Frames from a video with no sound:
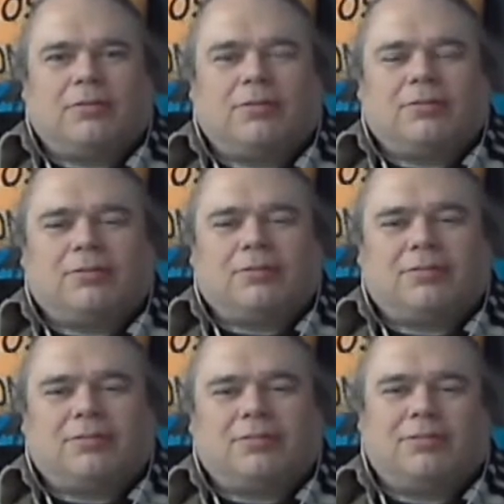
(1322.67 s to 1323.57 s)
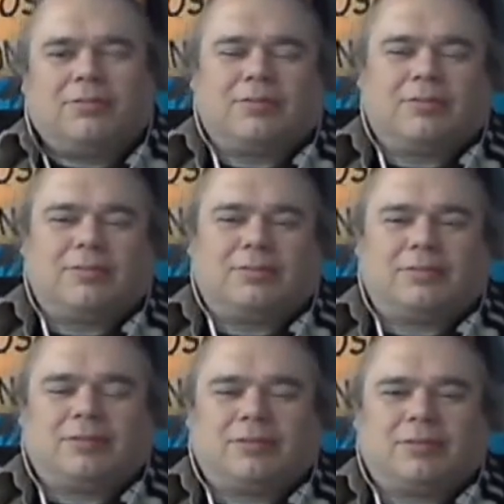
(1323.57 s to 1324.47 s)

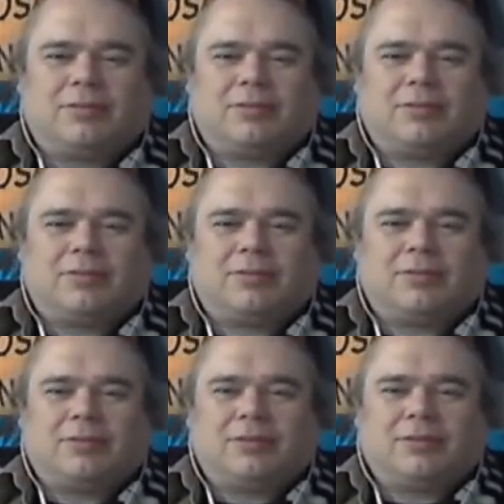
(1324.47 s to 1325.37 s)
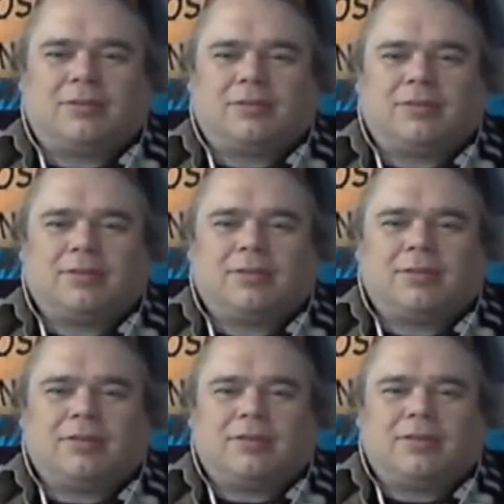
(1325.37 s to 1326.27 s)

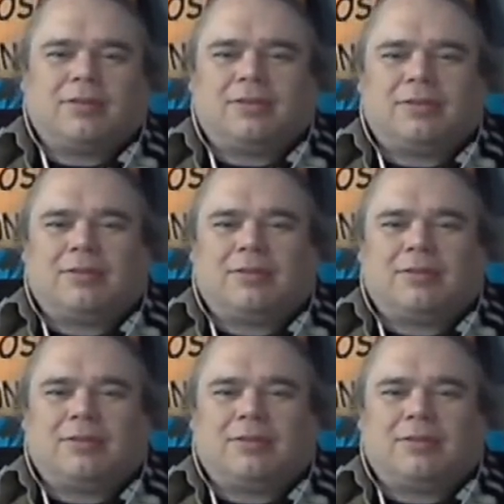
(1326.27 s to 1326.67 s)
The person shown says nothing.